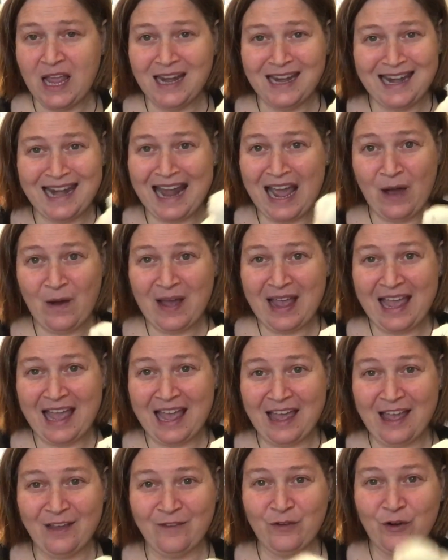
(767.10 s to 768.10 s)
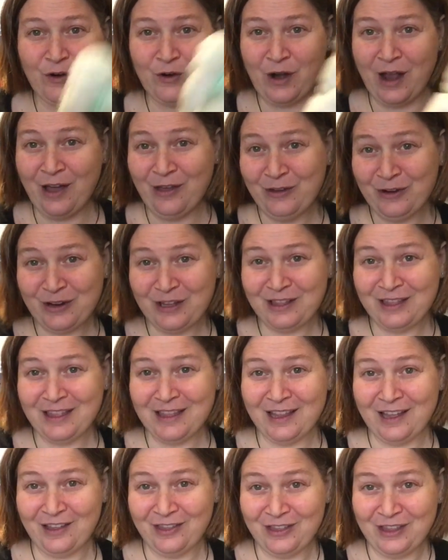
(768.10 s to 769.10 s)
now I have her
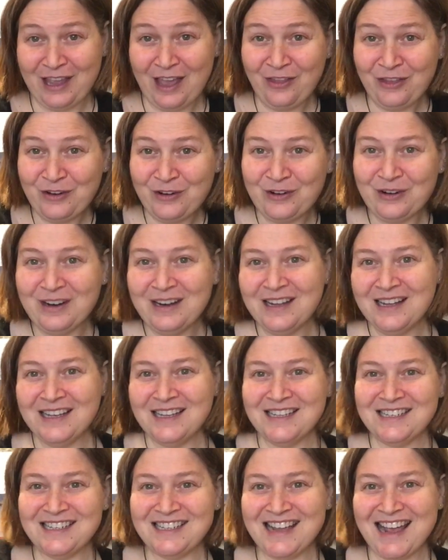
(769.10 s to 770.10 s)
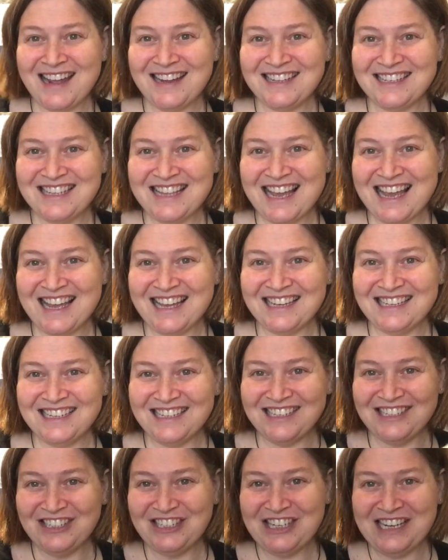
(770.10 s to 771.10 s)
the other sets that
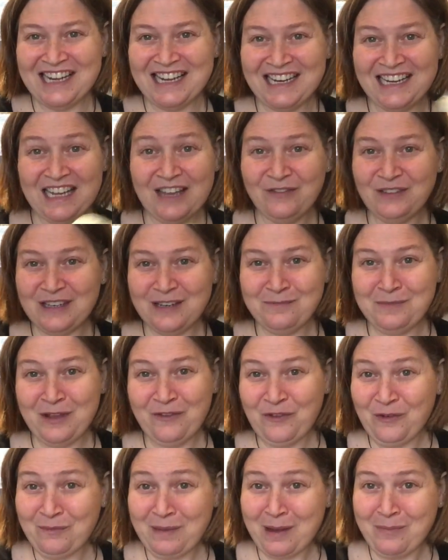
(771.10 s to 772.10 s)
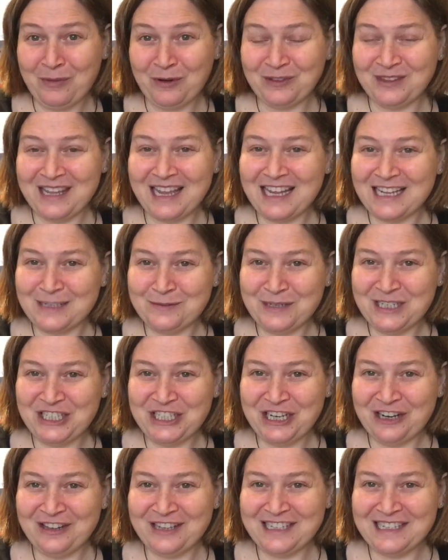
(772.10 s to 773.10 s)
she had gifted me for my birthday, because we
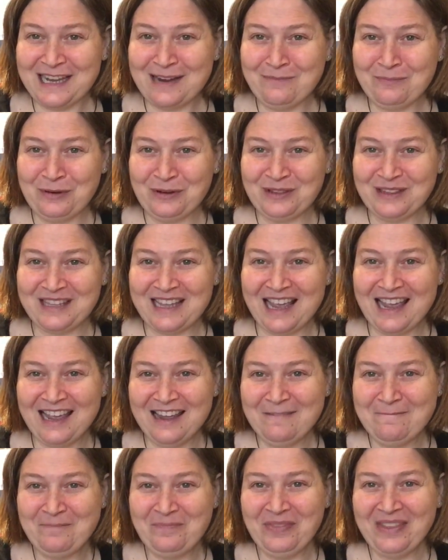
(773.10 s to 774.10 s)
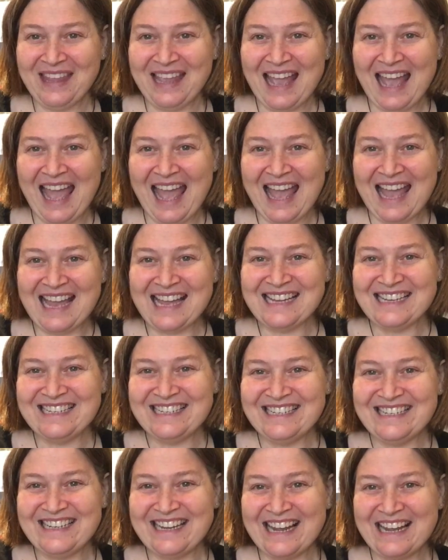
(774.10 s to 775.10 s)
share the same birthday.
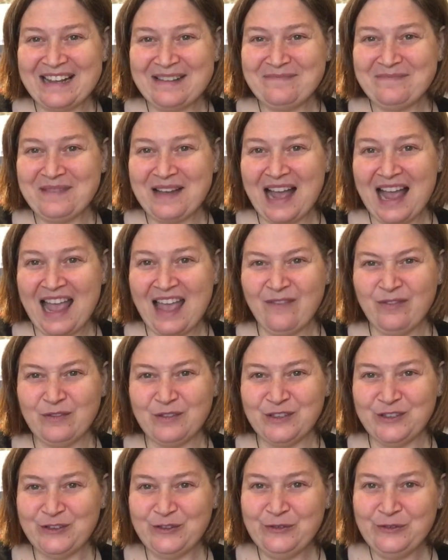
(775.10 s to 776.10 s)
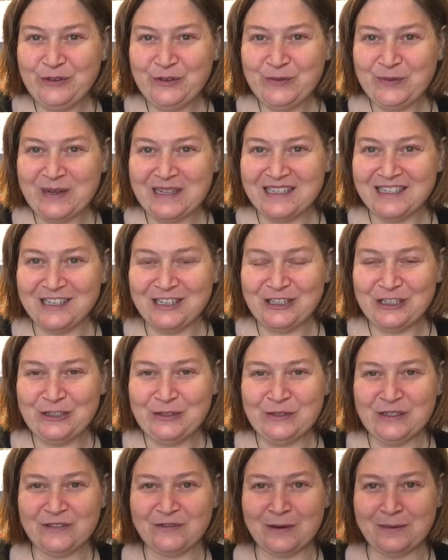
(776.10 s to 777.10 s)
And I have those 2 new ones to
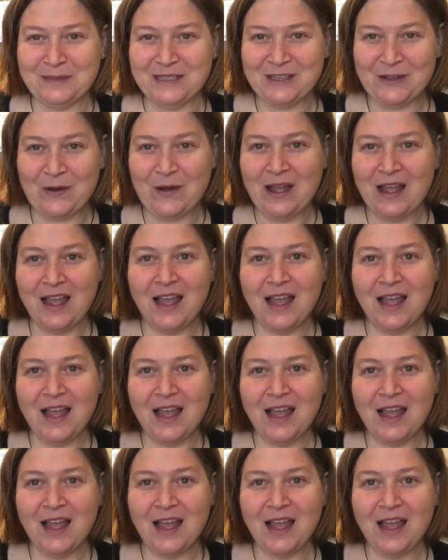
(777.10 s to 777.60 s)
choose from. So